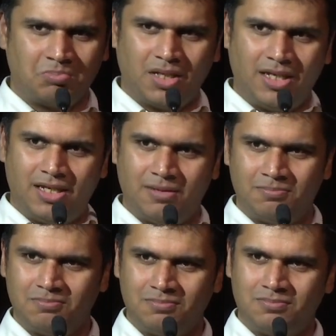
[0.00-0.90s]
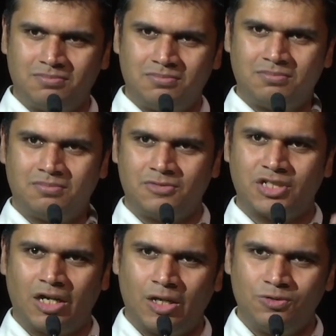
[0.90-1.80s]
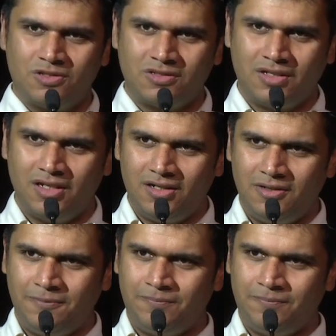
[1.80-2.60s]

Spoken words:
Any shout outs here?